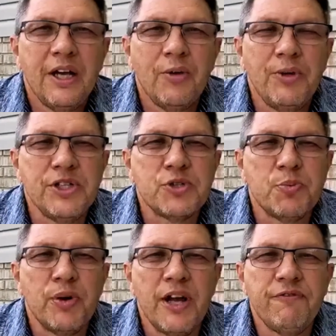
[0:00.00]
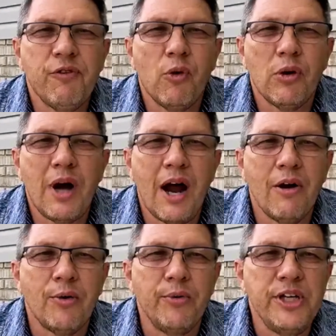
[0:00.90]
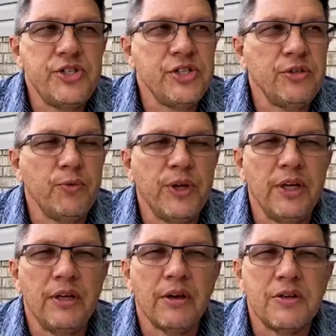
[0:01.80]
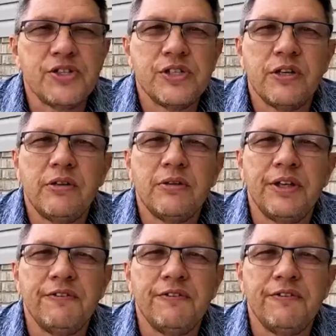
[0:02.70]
We just pray for our region. We are still in